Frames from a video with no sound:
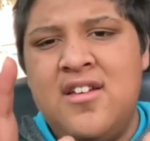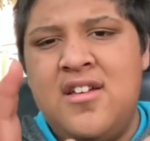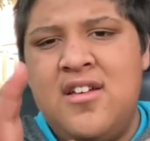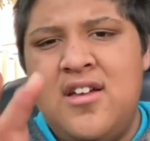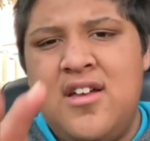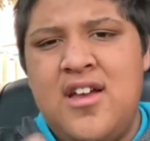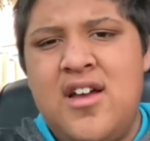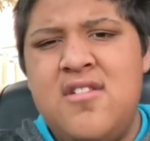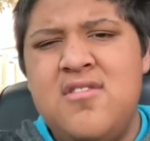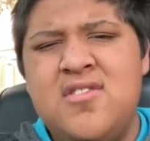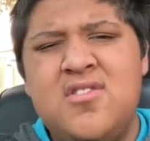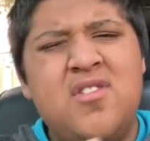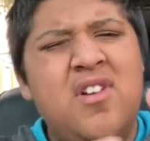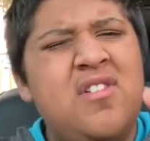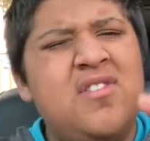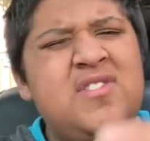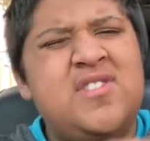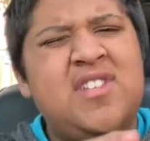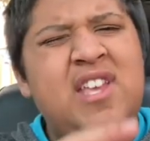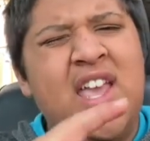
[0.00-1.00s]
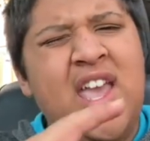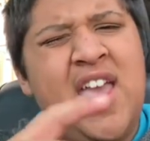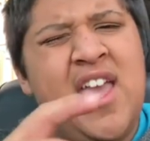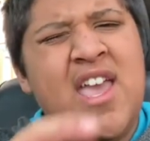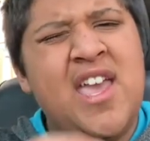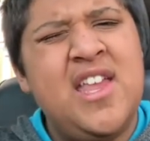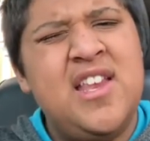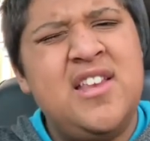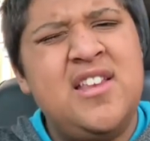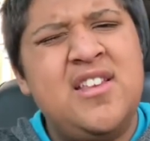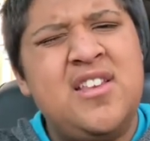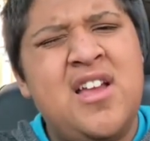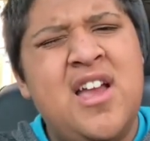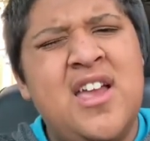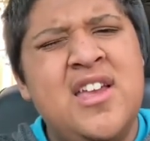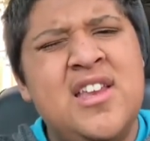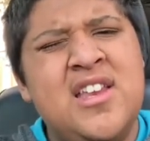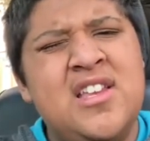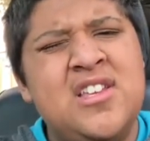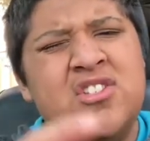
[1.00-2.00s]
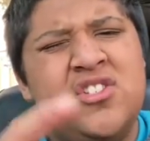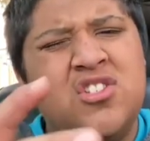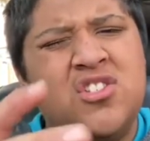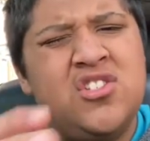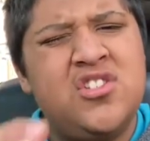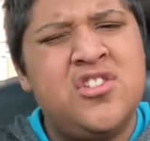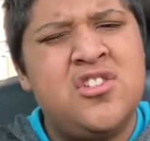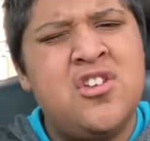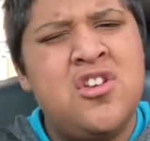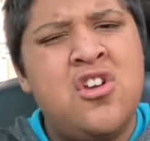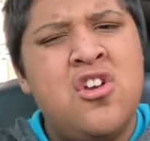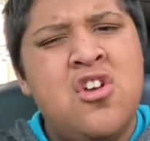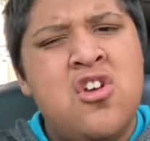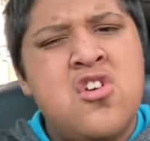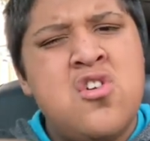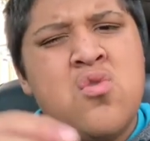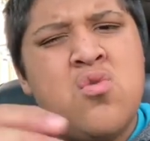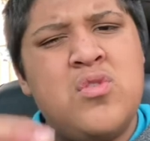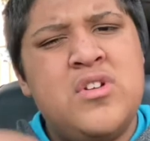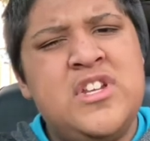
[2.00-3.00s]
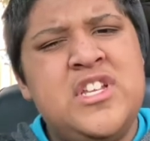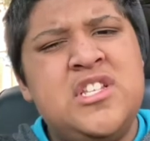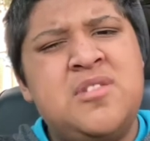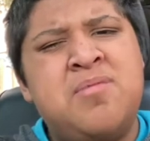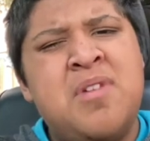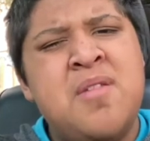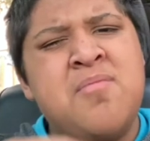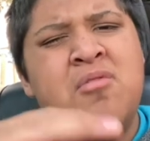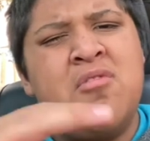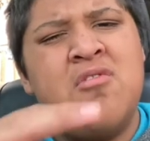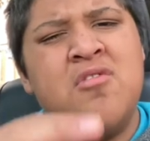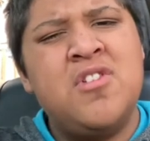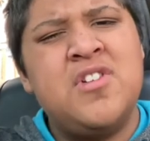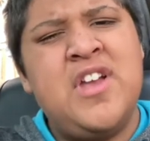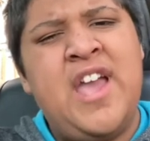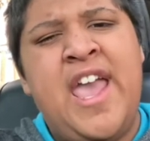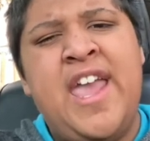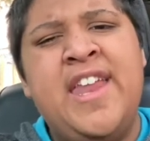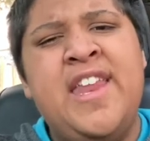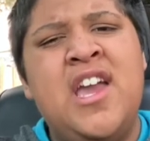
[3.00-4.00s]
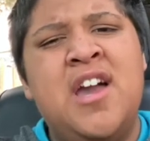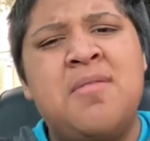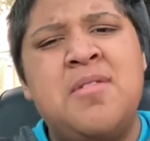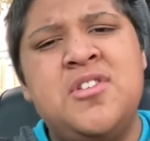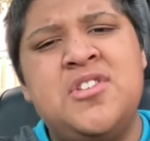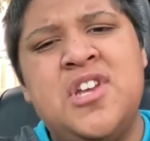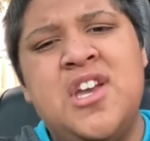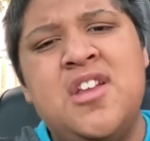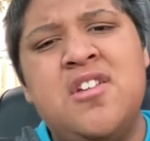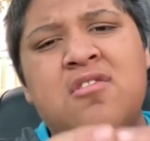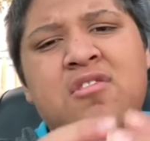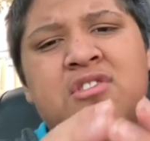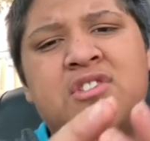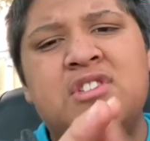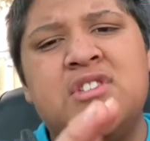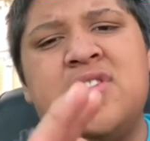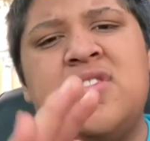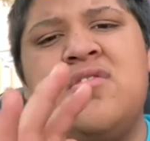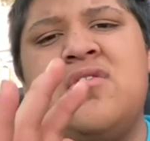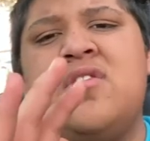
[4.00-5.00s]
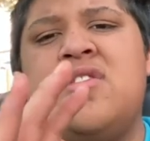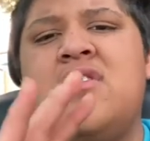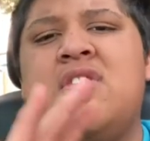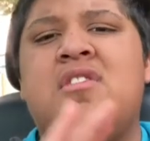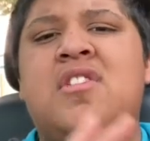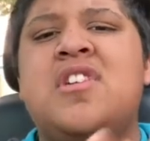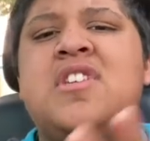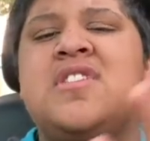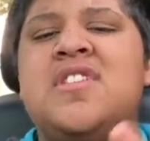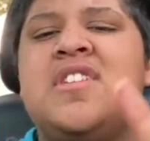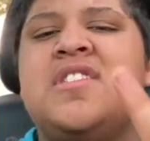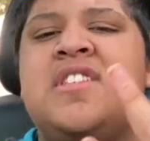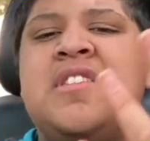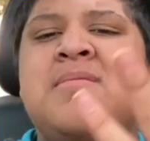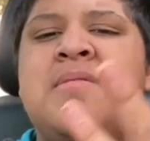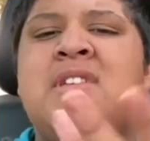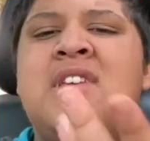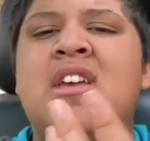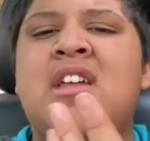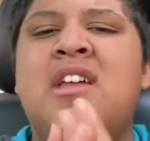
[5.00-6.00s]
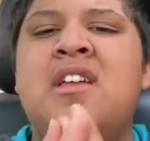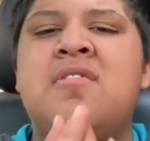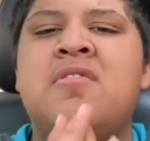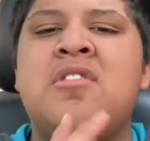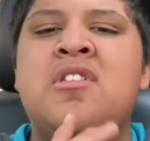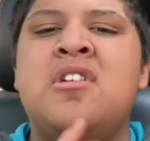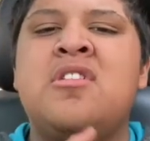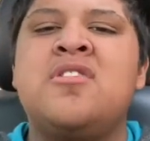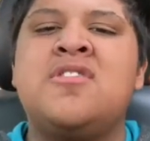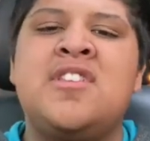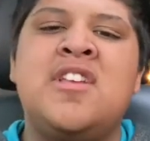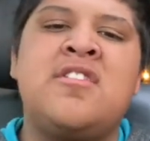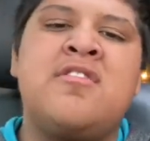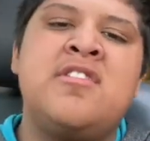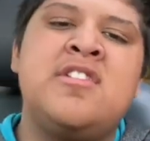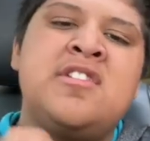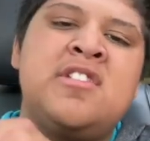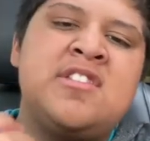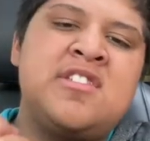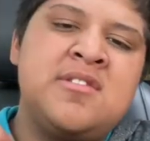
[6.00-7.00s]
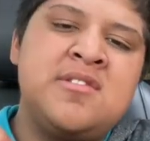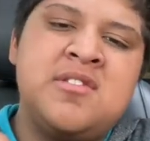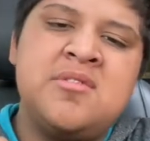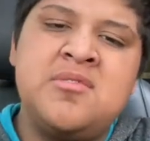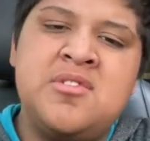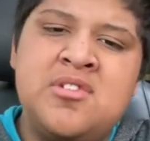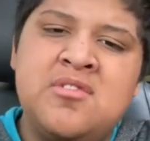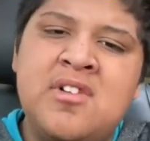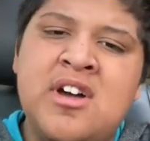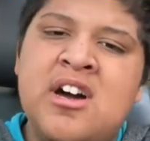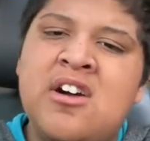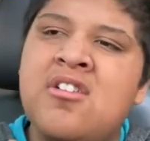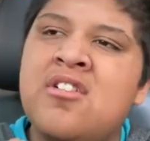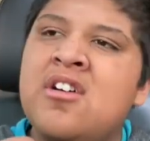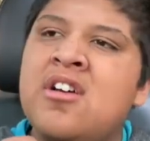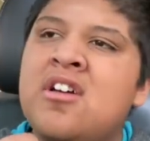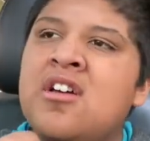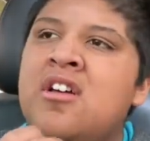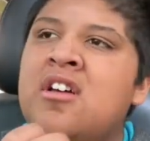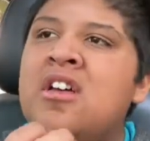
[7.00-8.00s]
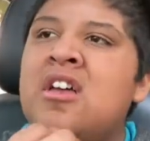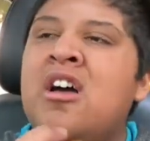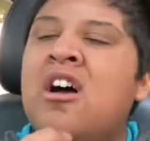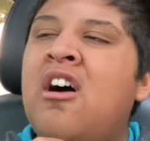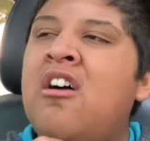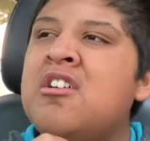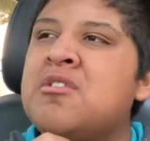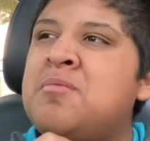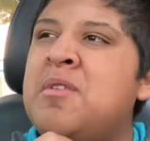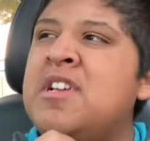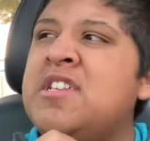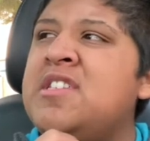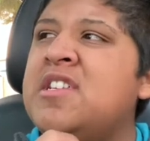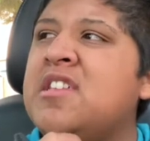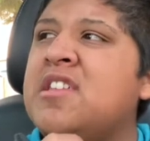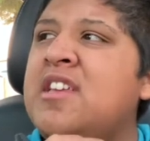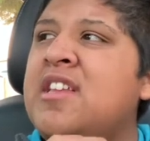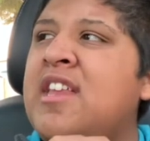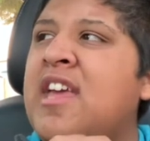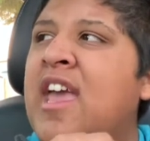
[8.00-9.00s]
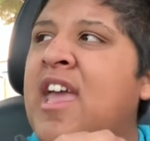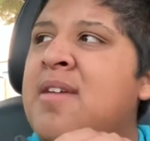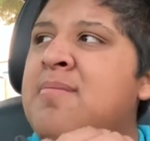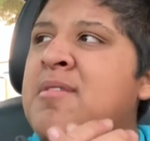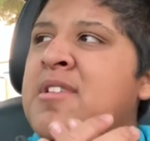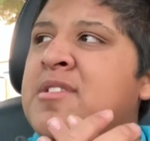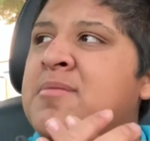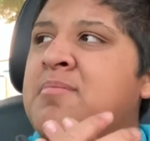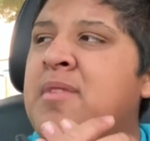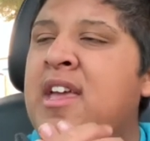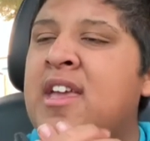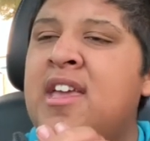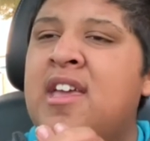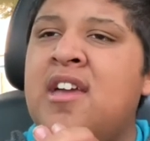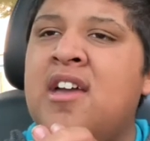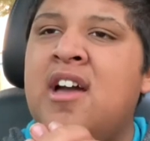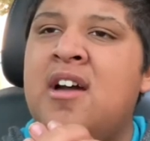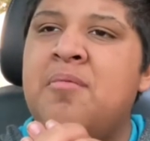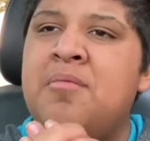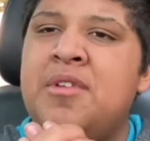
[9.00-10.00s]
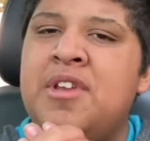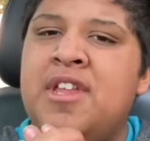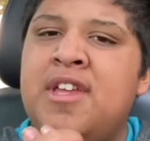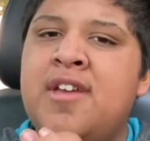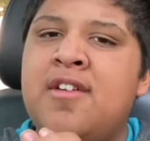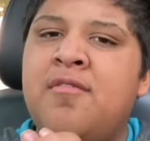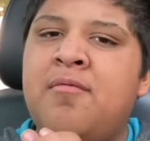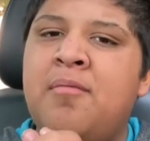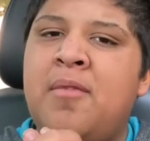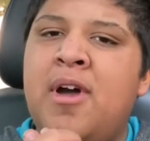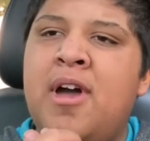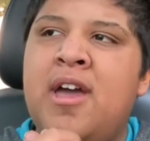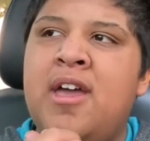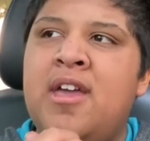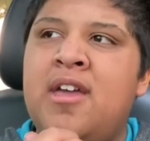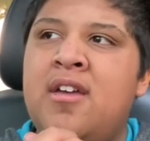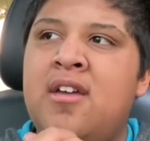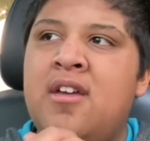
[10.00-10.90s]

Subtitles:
I was around 10, 9-ish when these people were hating on my channel or just criticizing me. I didn't really understand criticism too well. I was basically the Amy's Baking Company of my